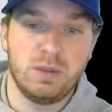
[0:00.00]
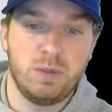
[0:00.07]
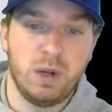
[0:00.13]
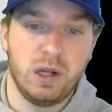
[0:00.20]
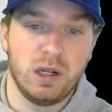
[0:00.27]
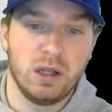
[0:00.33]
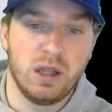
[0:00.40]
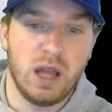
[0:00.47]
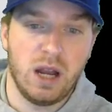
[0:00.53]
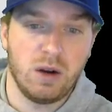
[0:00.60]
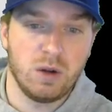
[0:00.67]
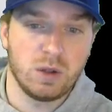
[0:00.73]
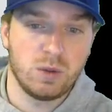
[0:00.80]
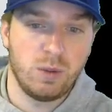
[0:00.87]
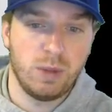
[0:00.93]
but the
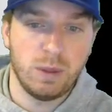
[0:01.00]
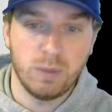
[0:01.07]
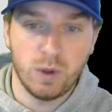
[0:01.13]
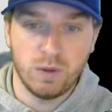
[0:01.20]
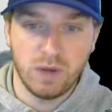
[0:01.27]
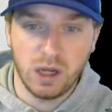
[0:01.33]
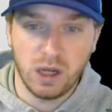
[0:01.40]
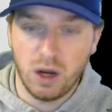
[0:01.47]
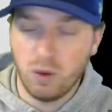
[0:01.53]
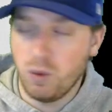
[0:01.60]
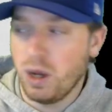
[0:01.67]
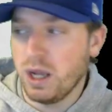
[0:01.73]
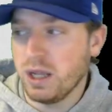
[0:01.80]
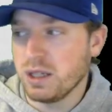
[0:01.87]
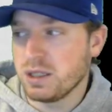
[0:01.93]
arrows would be moving
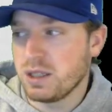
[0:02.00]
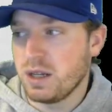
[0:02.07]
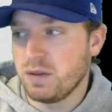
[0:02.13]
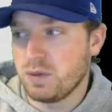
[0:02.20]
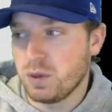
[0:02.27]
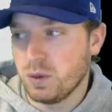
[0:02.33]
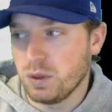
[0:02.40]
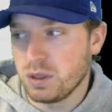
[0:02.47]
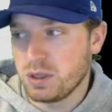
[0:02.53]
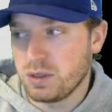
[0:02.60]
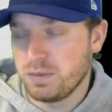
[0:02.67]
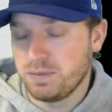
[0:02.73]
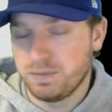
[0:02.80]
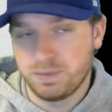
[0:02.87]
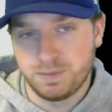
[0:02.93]
away instead of towards.